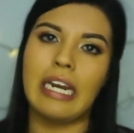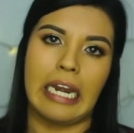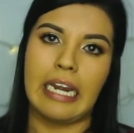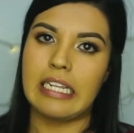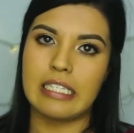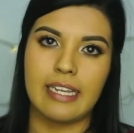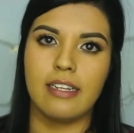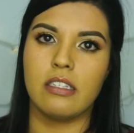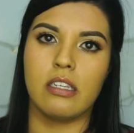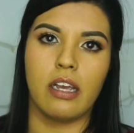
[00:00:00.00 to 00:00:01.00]
99
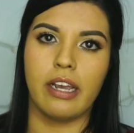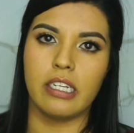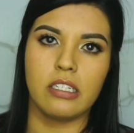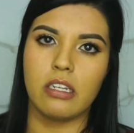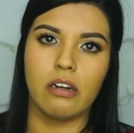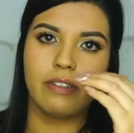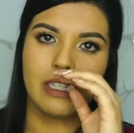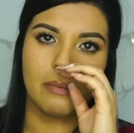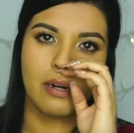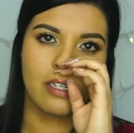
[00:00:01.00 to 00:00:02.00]
cents.
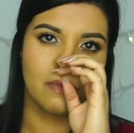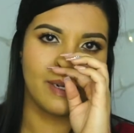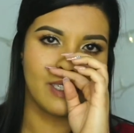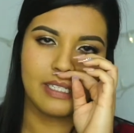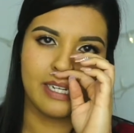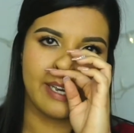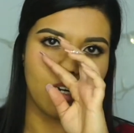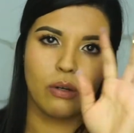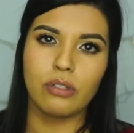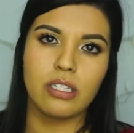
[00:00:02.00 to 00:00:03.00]
Obviously I'm not expecting to get
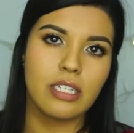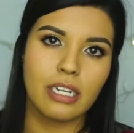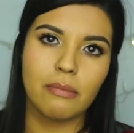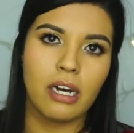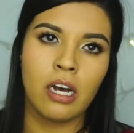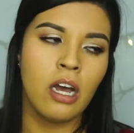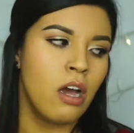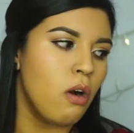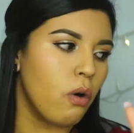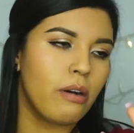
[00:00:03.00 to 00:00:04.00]
no Sigma
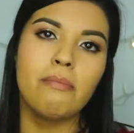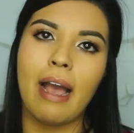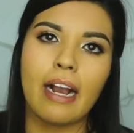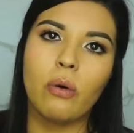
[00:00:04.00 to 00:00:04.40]
or matte